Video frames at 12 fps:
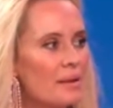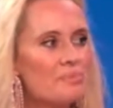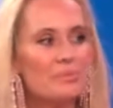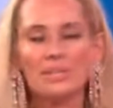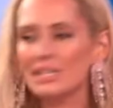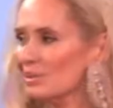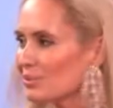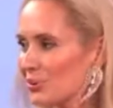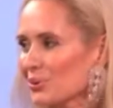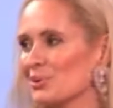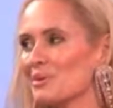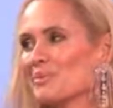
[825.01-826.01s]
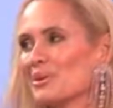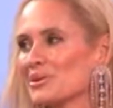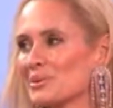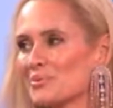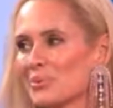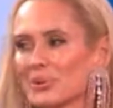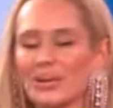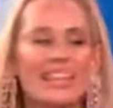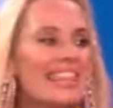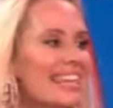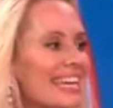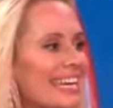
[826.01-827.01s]
And people are the most
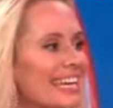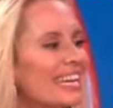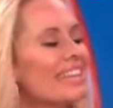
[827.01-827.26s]
important thing.